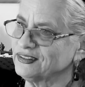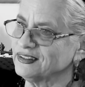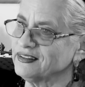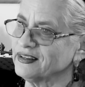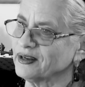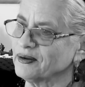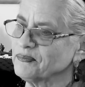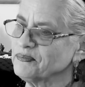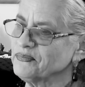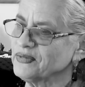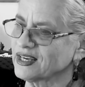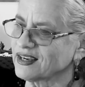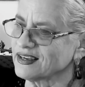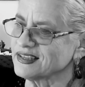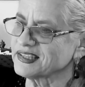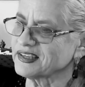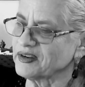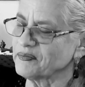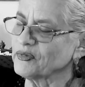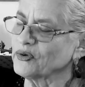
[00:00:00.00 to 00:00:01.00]
to them
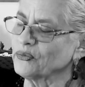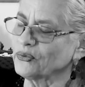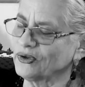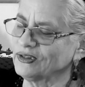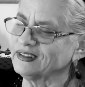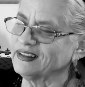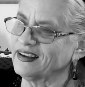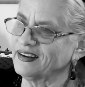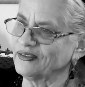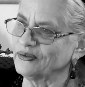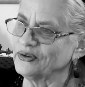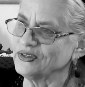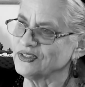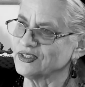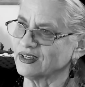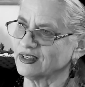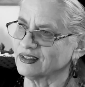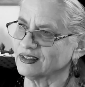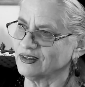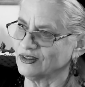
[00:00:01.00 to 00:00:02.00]
because I'm a world
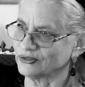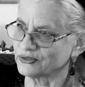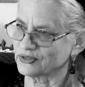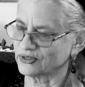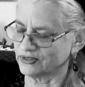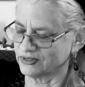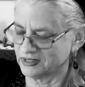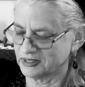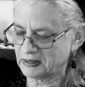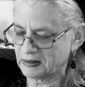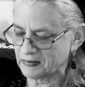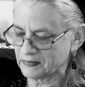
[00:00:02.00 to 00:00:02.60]
language and culture